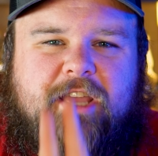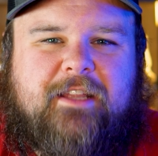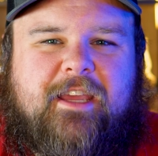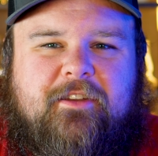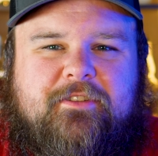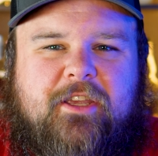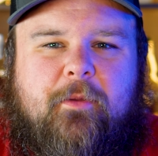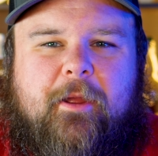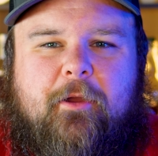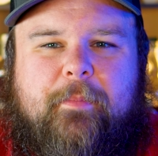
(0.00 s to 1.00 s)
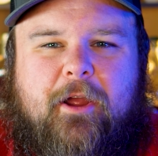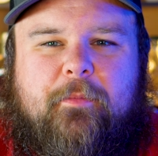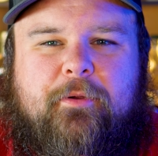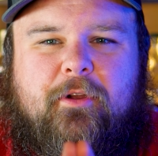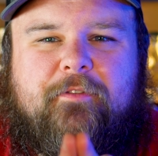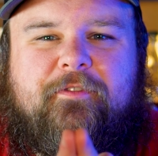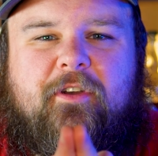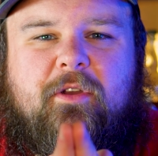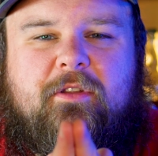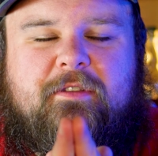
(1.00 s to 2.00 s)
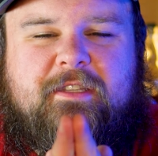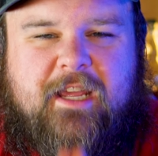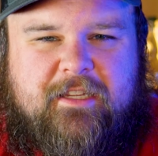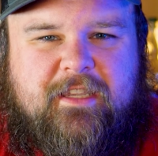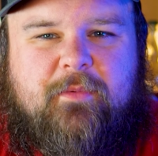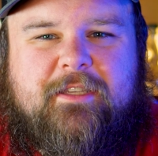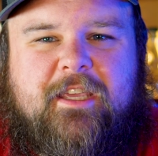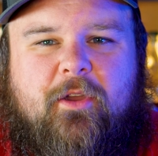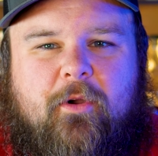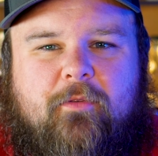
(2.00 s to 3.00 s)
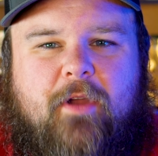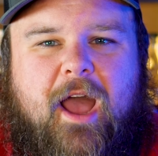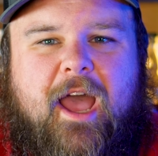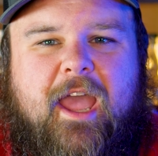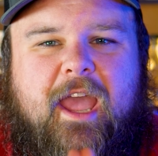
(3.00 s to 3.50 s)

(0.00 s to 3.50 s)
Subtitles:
Jack Daniel's Single Barrel Proof, Tennessee whiskey or rye,